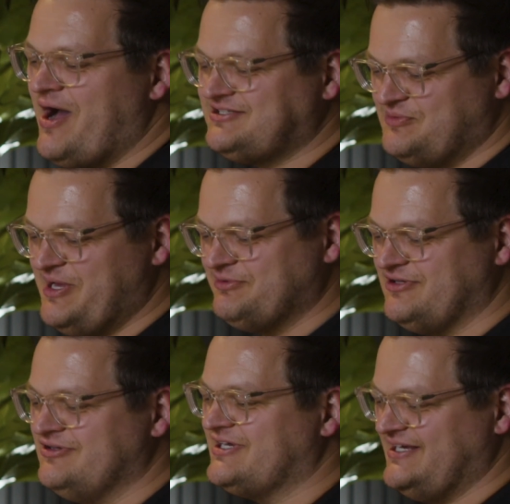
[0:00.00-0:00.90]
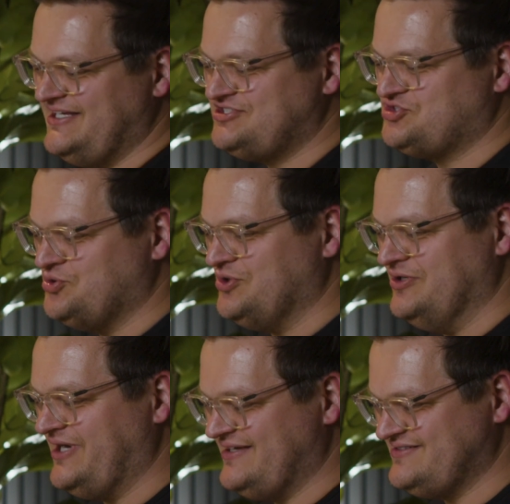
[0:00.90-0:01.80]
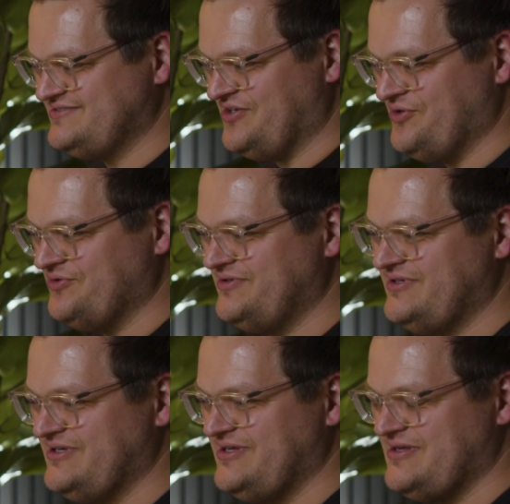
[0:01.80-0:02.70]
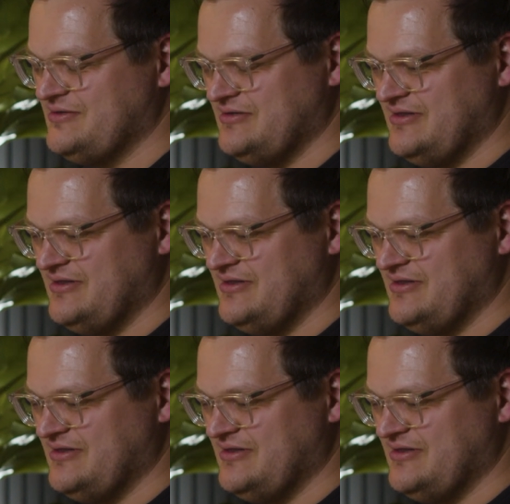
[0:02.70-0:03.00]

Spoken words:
I want to be able to look at each tool as its own